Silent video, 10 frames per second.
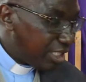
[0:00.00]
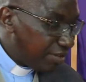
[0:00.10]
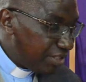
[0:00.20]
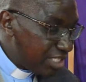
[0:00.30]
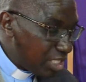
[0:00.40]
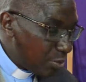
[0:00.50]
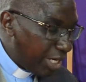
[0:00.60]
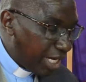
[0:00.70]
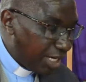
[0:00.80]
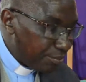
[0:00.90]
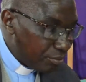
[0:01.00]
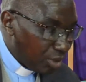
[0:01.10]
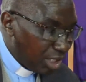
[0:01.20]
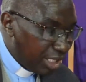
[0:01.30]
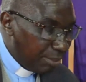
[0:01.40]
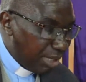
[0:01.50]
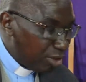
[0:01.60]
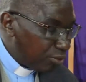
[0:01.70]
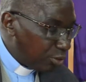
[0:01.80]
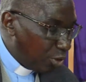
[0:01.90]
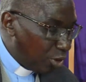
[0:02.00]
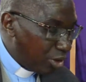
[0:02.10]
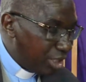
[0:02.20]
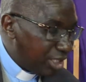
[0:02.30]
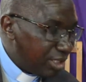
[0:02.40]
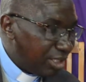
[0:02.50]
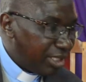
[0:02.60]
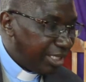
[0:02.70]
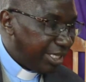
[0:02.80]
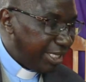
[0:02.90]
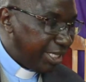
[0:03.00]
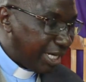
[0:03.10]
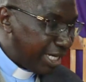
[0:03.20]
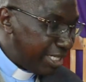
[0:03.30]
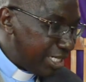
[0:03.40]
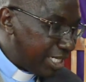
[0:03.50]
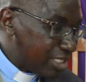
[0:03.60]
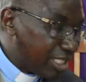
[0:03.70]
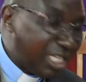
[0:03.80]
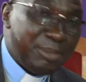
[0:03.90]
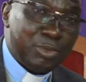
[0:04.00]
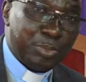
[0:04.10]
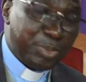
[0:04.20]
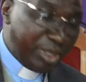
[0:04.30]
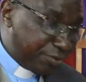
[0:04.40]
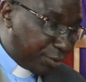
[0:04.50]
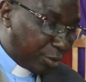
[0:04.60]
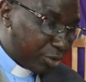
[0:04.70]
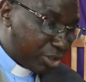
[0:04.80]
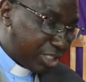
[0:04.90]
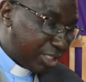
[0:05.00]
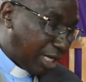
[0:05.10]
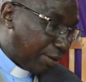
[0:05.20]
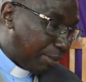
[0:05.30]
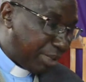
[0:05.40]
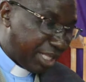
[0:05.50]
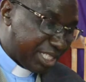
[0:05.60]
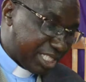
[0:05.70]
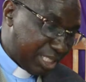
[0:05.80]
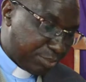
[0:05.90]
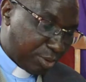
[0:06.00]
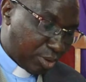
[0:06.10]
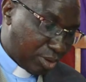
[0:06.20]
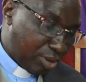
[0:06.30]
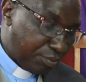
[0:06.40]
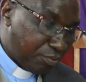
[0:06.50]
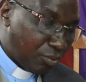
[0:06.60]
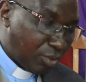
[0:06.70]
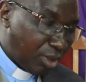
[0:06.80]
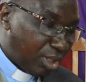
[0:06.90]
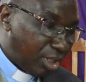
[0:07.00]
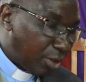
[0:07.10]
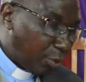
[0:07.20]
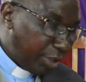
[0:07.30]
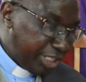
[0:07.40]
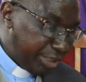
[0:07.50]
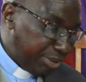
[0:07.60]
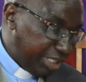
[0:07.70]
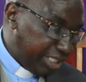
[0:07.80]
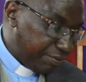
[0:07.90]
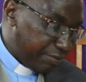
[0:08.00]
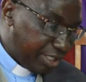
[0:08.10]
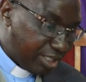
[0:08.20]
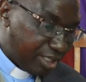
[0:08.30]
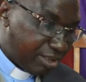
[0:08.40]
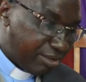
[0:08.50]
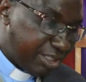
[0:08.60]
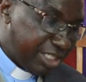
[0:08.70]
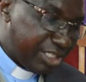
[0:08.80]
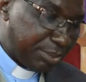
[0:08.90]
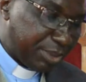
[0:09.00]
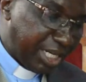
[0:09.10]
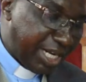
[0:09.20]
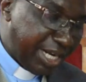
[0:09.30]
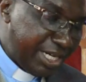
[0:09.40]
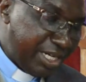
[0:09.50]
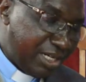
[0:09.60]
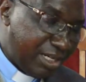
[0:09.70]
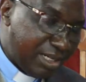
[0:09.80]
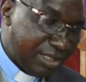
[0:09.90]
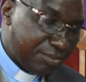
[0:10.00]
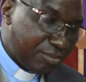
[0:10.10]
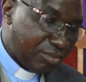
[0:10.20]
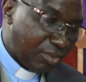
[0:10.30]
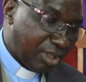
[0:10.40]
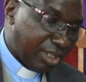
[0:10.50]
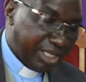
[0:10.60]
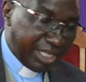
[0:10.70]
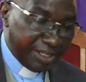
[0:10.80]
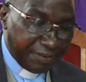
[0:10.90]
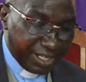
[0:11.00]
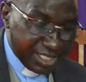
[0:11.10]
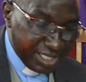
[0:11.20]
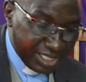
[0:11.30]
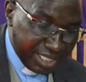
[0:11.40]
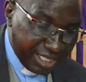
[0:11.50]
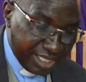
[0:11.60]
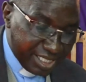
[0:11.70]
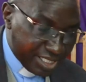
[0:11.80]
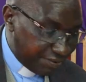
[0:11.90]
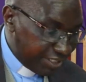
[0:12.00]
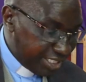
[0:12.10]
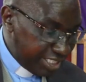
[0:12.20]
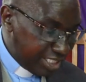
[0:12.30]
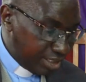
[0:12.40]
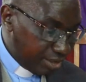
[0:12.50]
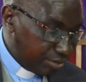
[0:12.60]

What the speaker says: This is where the man of God, Ananias, came to pray for our brother St. Paul when he believed. In chapter 9 and verses 17.